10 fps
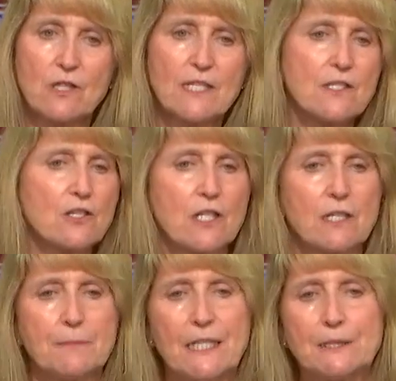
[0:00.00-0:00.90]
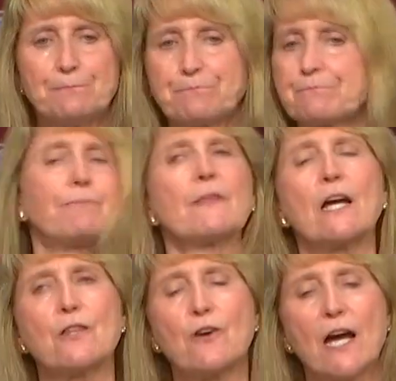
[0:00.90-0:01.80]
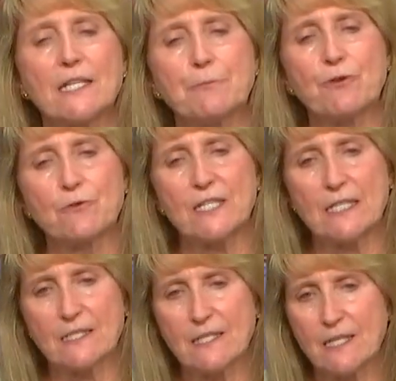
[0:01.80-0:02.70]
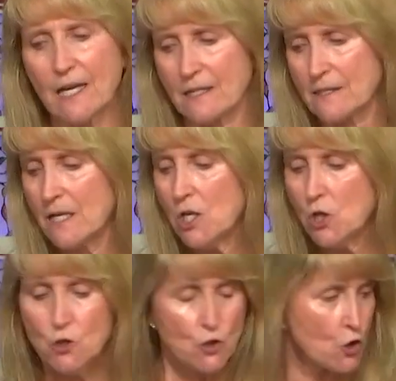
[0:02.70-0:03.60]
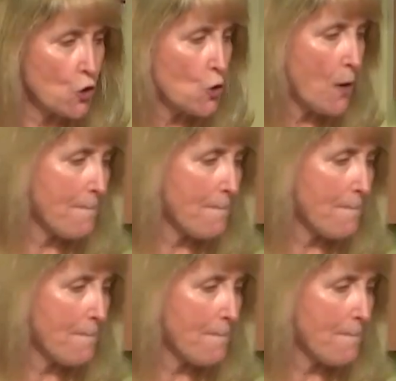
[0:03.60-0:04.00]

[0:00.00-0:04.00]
let's talk about other high protein snacks. So